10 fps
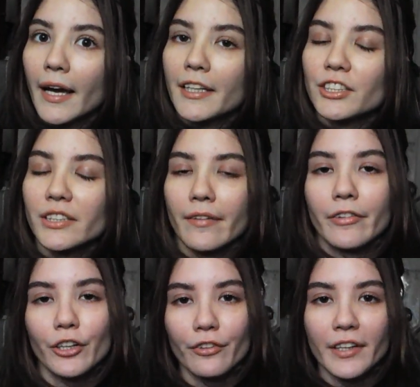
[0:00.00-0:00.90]
I just have
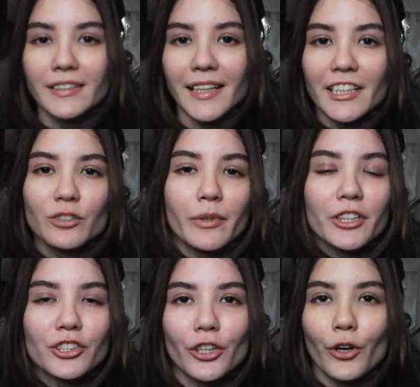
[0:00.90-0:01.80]
little things I just want to
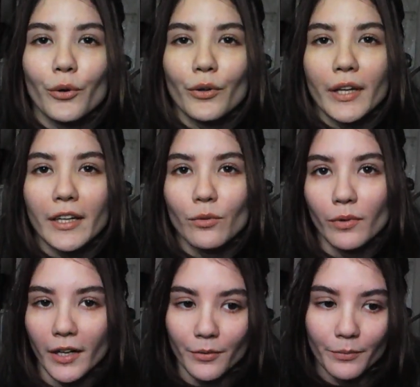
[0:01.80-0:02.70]
show, like
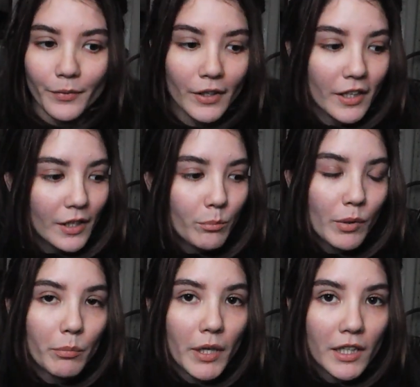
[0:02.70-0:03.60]
what I've
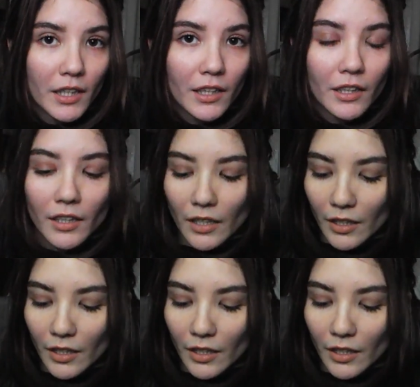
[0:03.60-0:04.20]
been making.